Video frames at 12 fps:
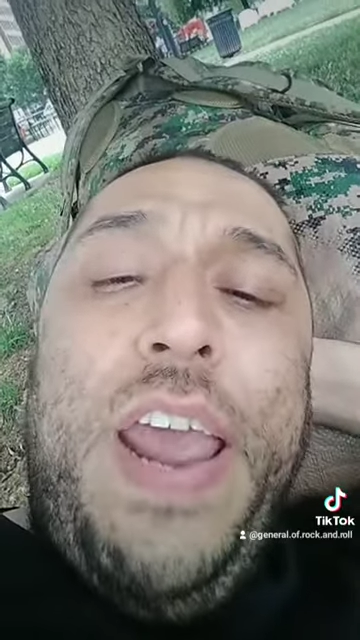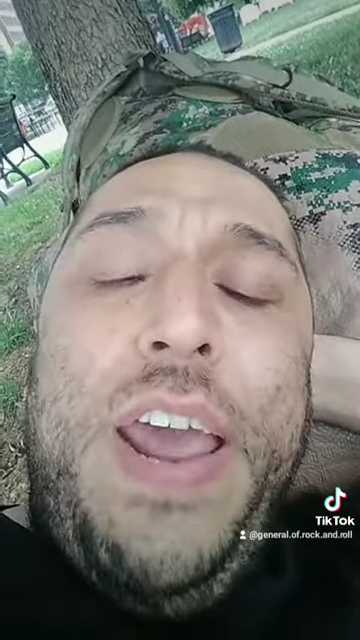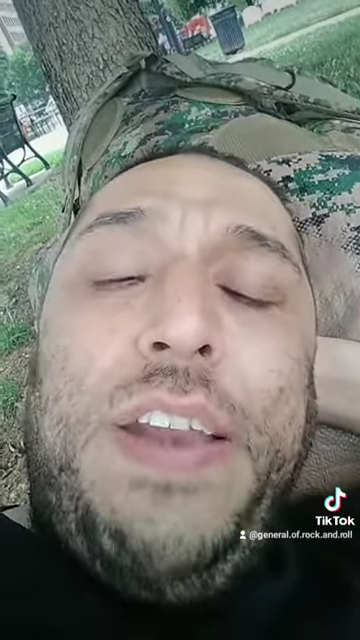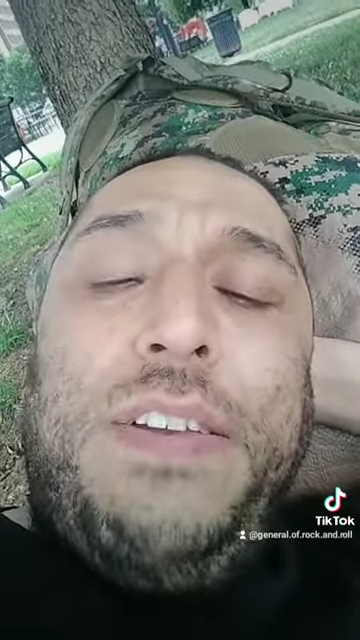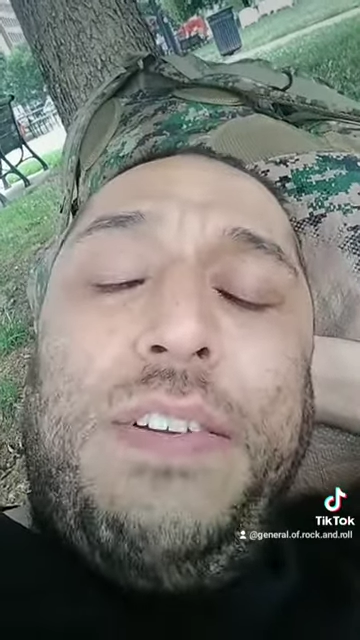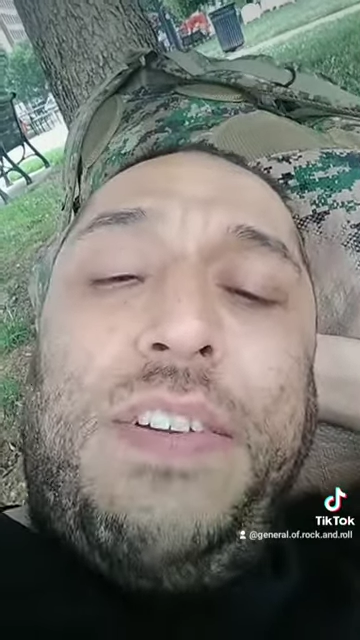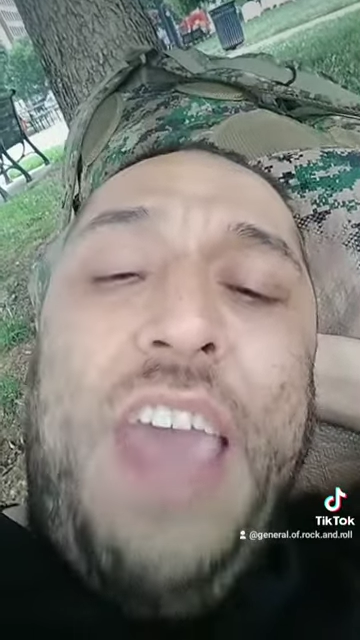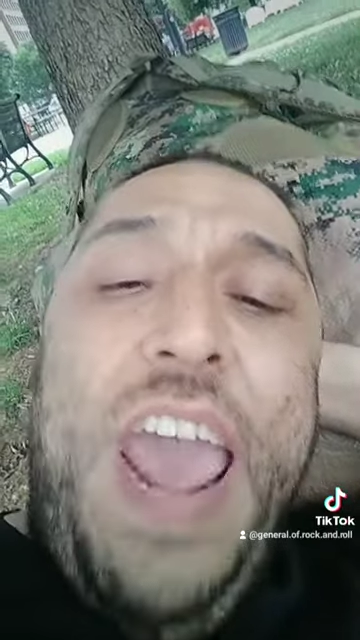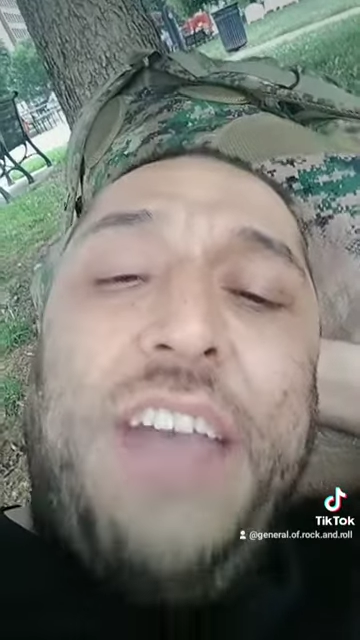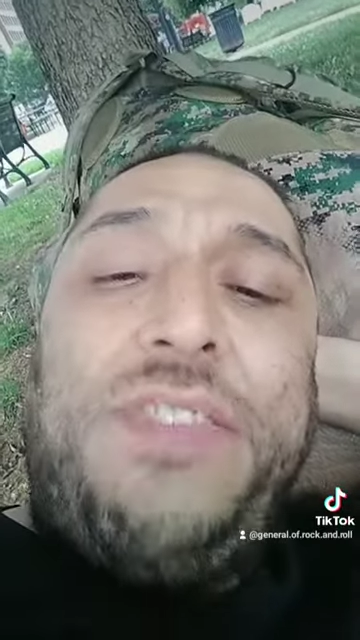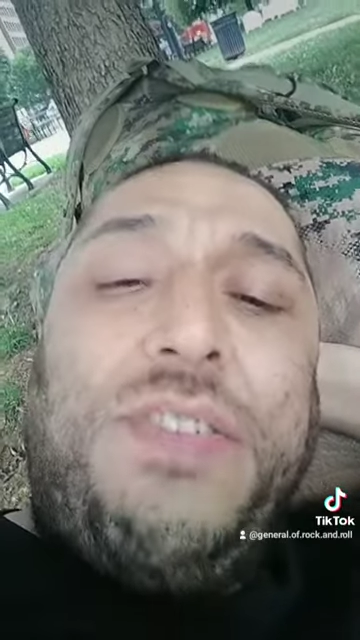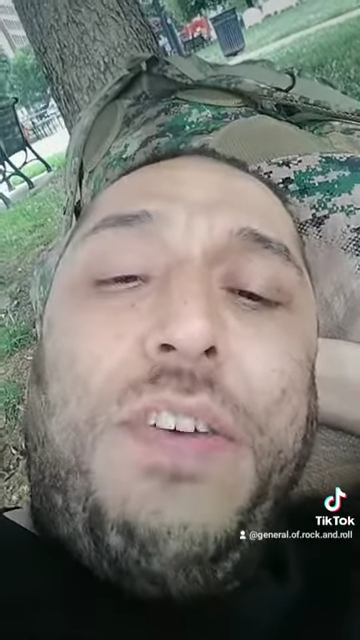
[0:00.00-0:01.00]
cases
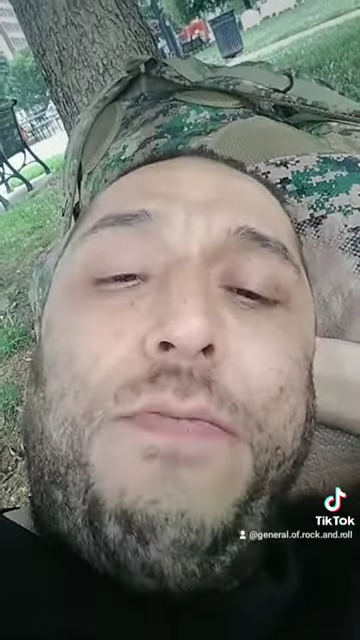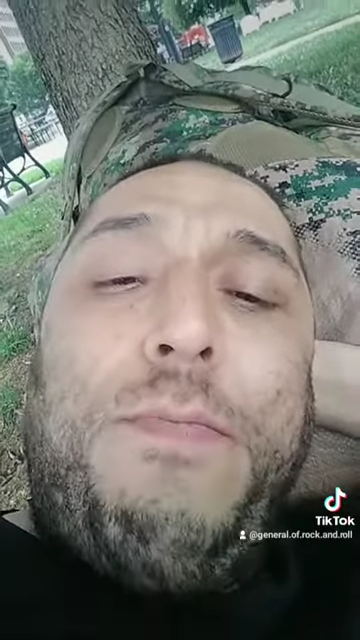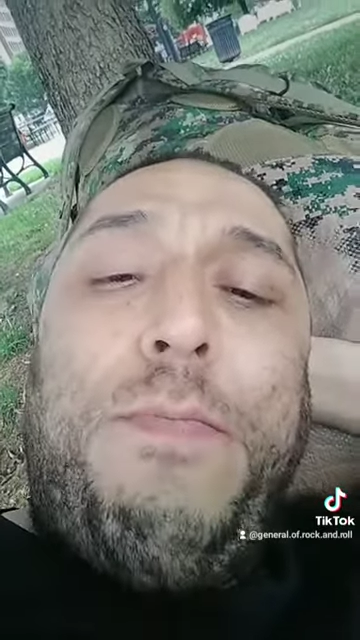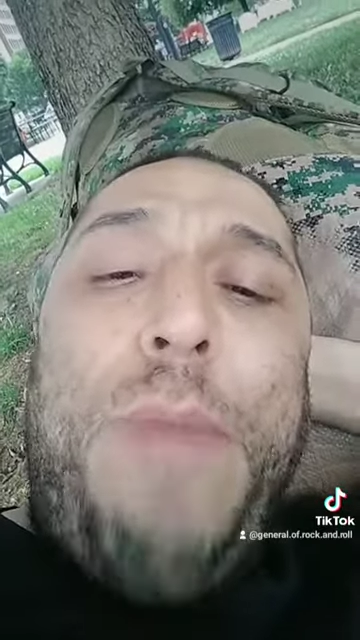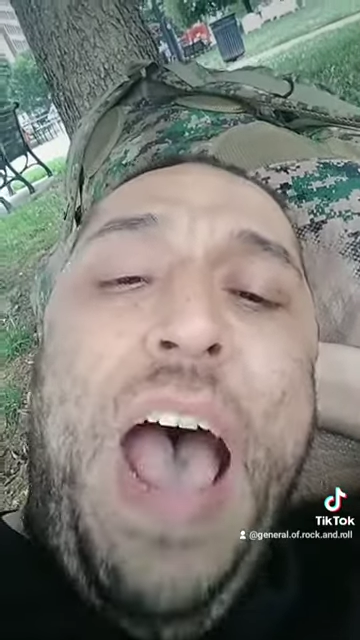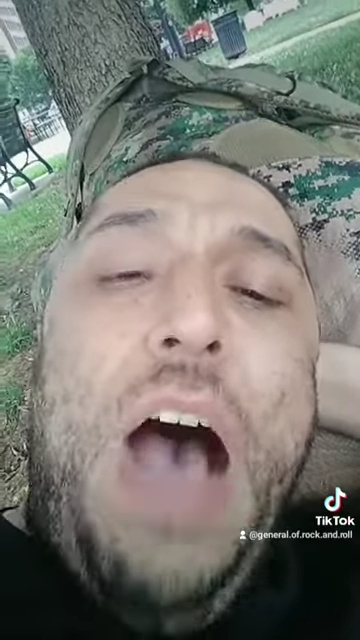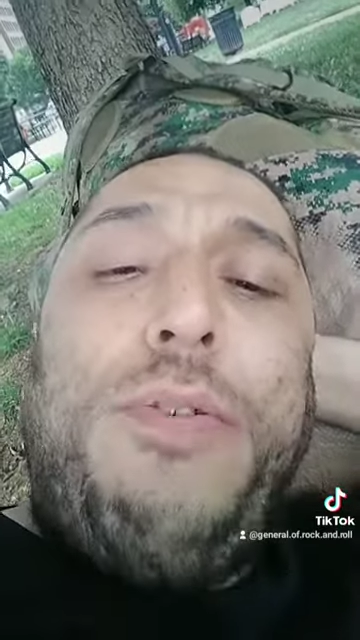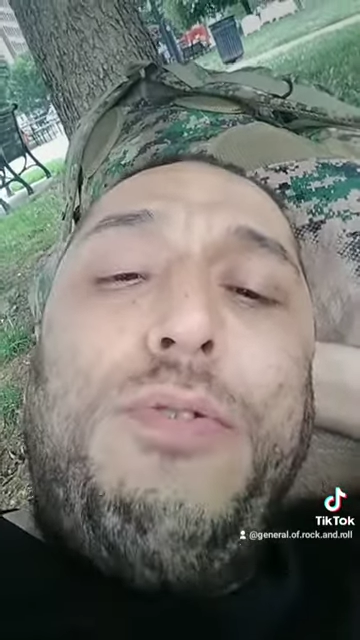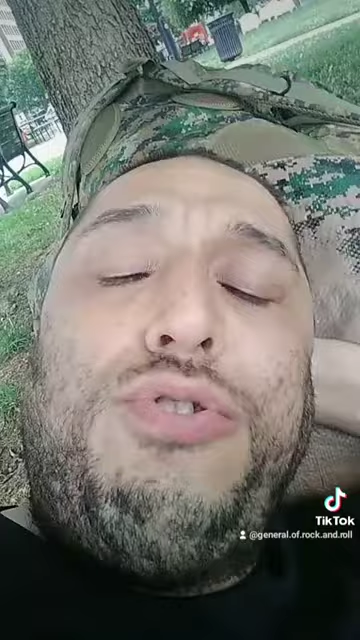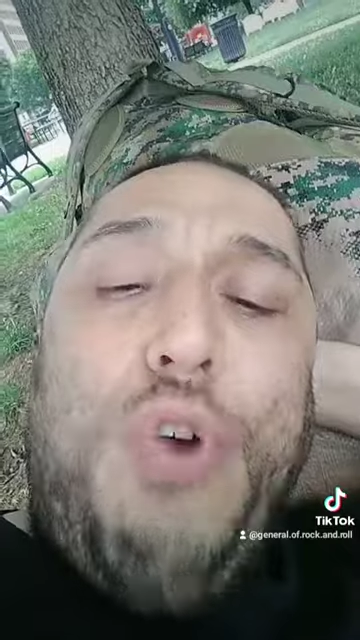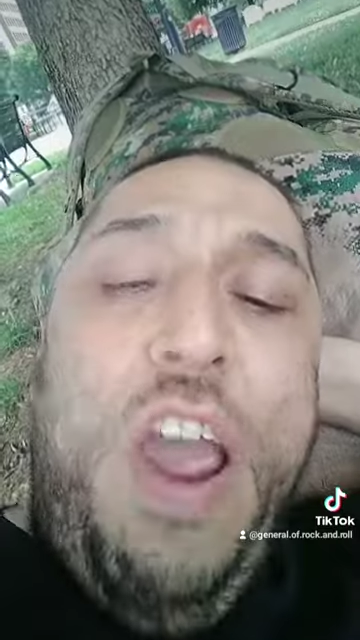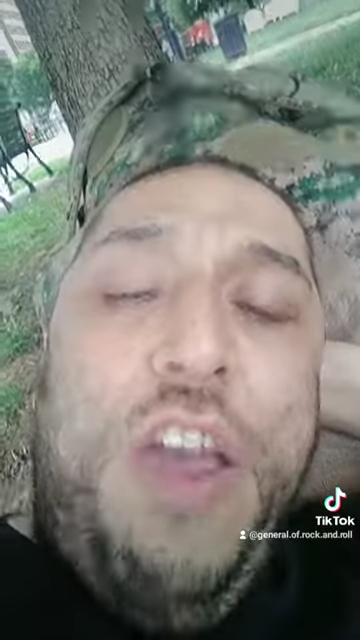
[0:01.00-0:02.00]
of
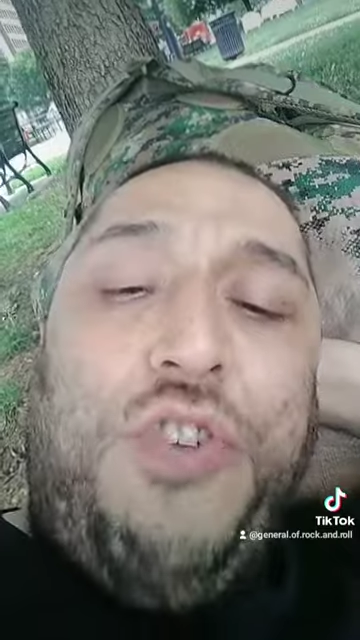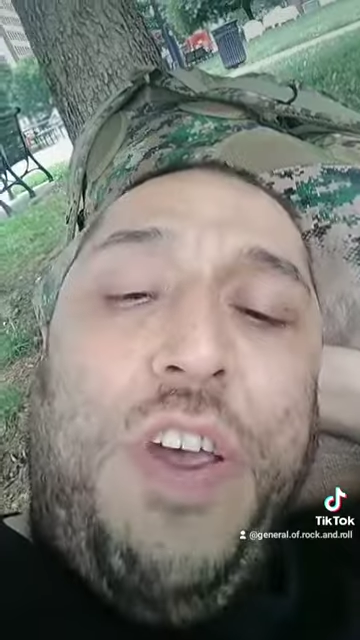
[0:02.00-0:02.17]
malnutrition,